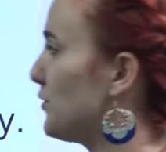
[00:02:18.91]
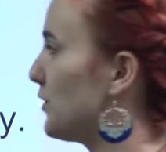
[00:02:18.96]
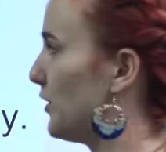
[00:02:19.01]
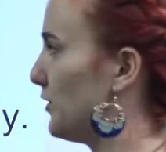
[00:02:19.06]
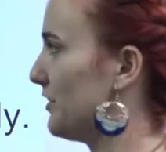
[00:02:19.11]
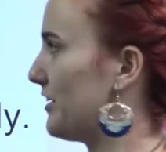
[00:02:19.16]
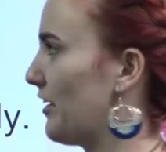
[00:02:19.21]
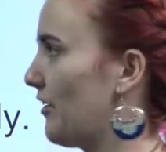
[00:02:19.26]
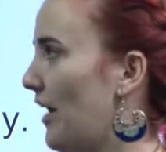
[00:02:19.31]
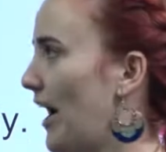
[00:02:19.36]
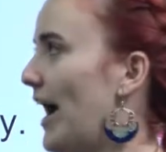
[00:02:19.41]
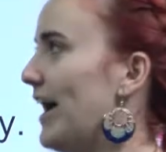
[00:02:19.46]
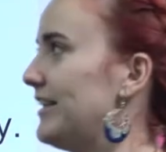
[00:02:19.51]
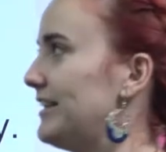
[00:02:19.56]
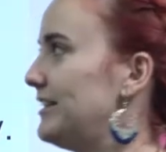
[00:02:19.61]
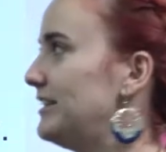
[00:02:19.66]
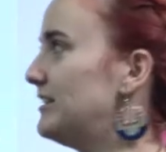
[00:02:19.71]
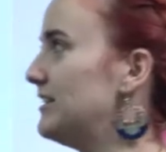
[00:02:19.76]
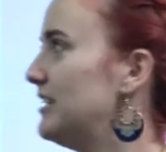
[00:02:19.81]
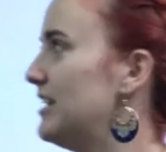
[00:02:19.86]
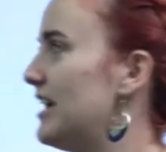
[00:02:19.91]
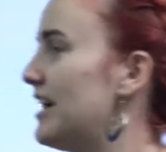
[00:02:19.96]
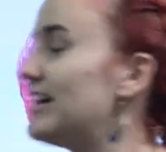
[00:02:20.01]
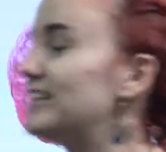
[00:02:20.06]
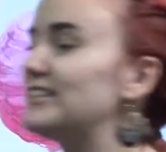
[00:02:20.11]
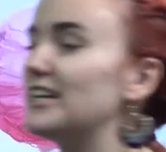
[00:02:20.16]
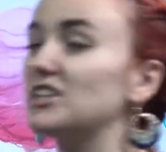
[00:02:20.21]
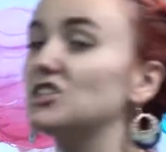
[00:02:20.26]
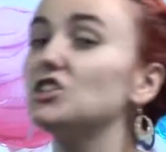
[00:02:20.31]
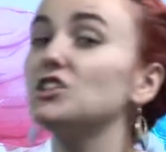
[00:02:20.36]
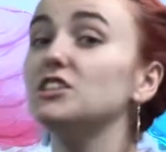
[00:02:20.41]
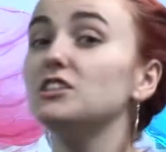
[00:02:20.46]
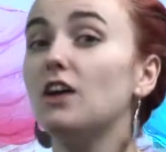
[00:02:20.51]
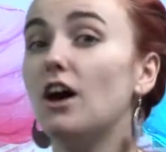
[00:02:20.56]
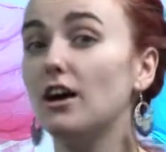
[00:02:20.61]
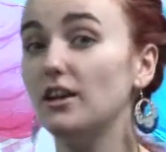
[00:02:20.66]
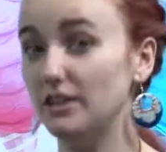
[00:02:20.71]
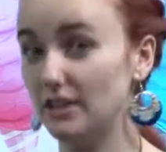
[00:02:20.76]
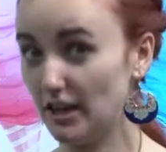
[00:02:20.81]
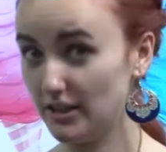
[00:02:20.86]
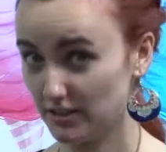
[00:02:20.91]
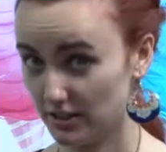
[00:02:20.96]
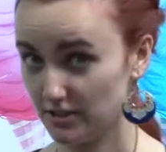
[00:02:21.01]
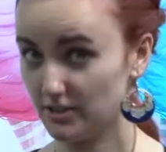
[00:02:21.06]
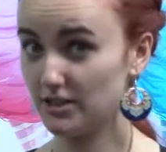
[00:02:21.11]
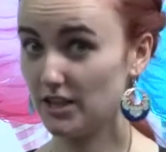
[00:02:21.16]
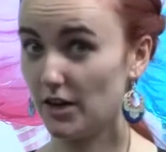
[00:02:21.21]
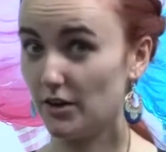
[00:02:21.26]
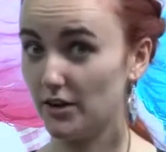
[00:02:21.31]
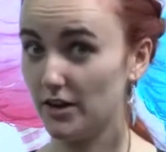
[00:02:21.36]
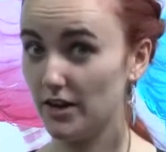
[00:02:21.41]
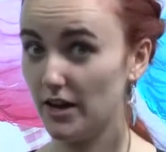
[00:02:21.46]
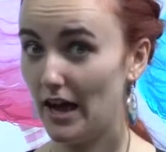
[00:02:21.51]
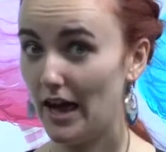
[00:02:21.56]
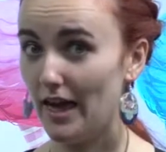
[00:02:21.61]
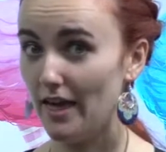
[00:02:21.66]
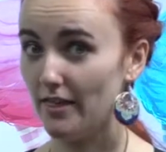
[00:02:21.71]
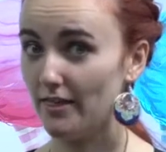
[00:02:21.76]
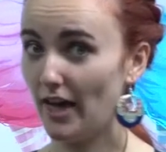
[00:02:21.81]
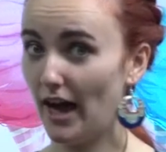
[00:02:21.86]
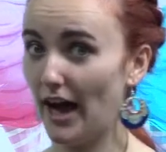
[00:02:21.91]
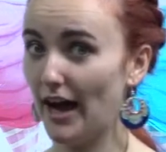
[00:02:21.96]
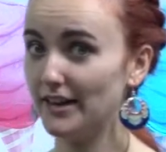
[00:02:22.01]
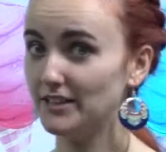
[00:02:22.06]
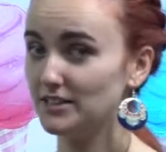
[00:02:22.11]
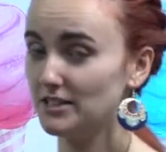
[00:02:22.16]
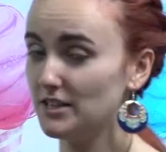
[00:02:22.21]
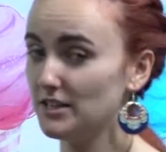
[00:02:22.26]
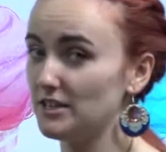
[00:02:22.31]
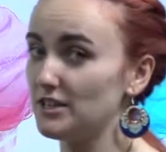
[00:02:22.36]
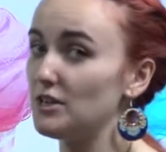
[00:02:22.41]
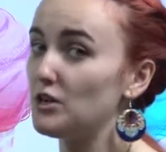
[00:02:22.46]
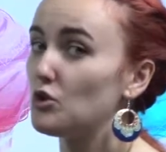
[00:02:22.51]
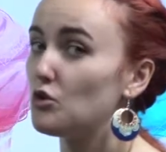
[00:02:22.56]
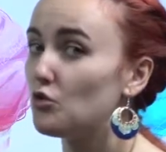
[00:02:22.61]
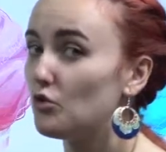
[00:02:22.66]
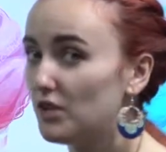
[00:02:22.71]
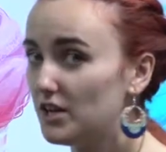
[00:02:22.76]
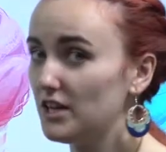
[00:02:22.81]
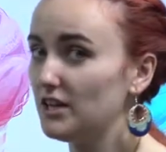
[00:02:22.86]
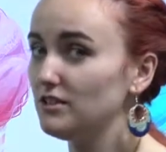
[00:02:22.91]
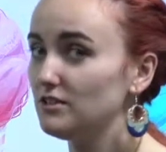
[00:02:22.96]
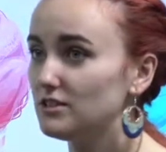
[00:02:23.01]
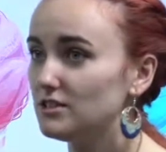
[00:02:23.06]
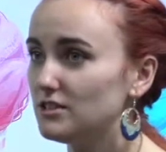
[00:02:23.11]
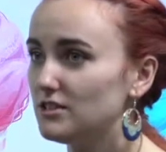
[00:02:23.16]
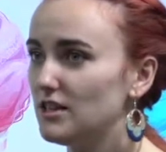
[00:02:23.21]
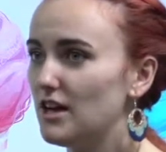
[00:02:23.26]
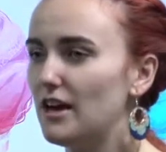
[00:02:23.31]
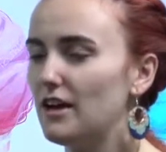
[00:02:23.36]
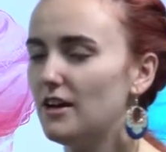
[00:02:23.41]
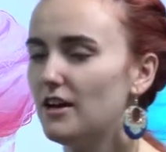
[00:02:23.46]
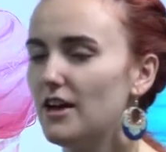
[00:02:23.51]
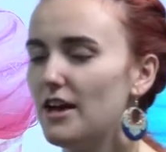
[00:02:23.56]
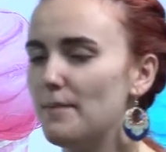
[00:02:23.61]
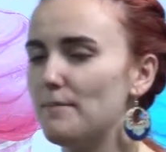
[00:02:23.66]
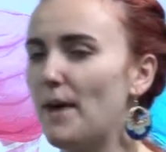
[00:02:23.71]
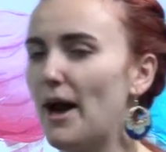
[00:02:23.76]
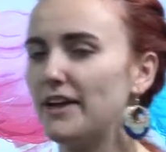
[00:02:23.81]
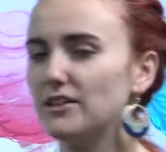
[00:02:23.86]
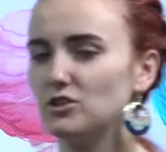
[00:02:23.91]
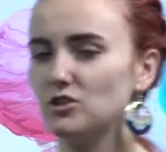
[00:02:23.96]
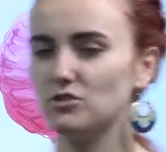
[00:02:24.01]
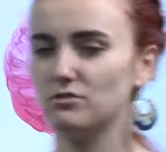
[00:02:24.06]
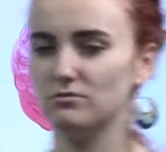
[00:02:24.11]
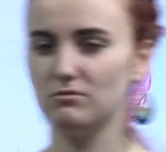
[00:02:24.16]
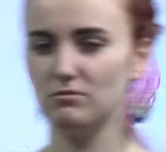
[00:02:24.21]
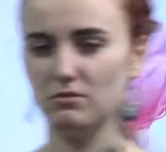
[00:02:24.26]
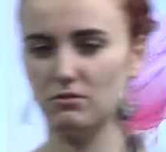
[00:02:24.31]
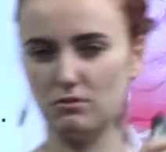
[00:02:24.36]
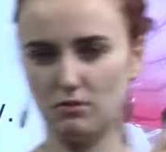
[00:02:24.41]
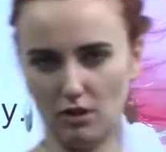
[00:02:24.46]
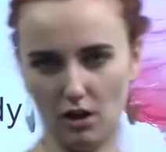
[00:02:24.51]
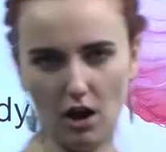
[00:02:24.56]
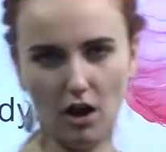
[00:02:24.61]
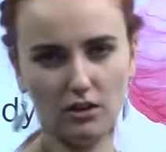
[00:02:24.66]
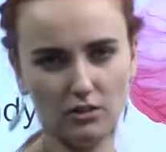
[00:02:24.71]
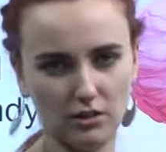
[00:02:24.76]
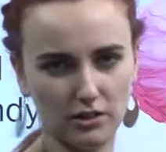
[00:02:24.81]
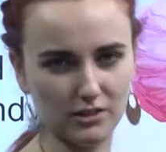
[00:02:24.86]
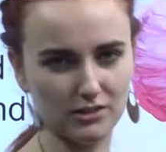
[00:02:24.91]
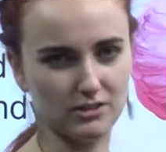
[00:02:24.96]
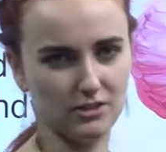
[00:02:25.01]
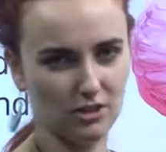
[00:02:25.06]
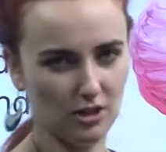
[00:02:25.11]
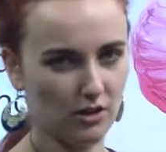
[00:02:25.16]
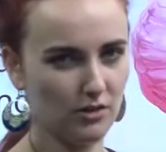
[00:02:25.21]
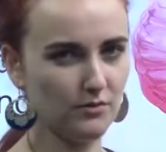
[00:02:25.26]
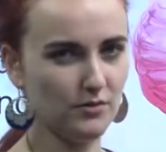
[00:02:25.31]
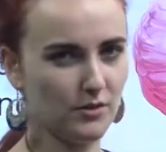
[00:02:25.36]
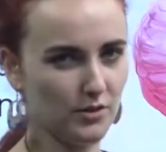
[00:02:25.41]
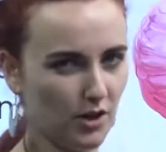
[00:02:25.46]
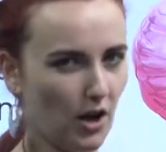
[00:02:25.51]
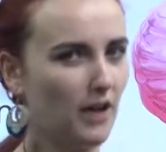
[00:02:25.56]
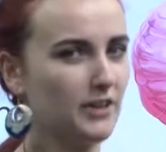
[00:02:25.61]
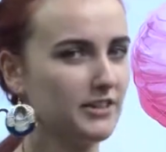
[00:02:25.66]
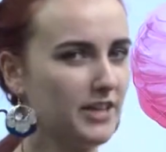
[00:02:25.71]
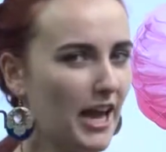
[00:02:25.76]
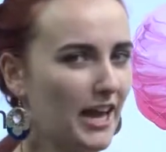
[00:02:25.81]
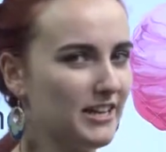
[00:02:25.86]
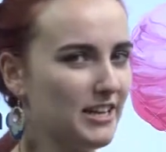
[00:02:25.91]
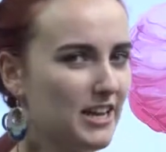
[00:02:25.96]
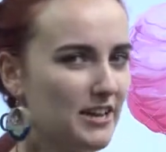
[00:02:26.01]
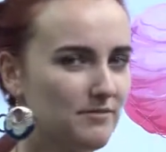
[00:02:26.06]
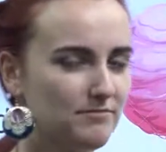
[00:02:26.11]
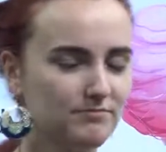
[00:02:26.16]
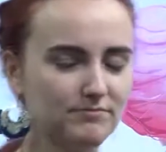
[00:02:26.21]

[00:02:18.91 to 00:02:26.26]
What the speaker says: coloring are added, it's actually not necessary that the ingredients match the color of the cotton candy.